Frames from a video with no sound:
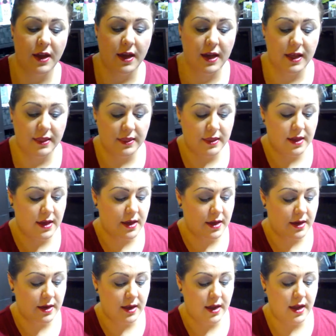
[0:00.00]
and
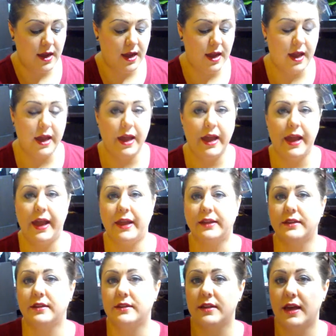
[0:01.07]
then
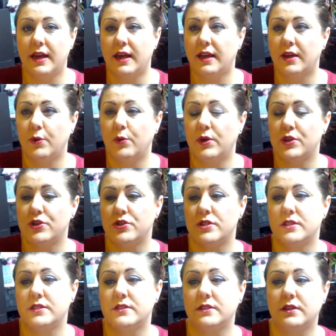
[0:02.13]
810, which
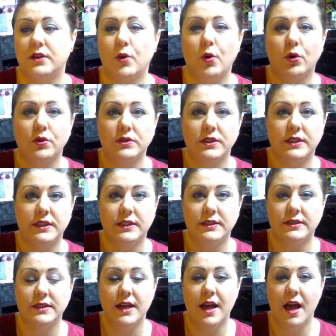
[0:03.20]
is the golden,
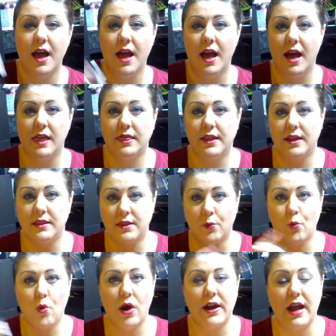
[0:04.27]
and then the
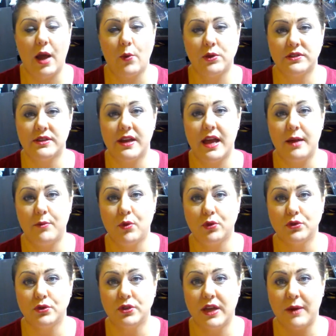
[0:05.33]
one I wasn't
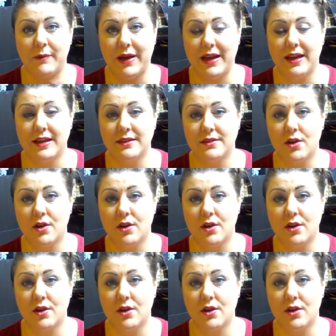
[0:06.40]
able to get my hands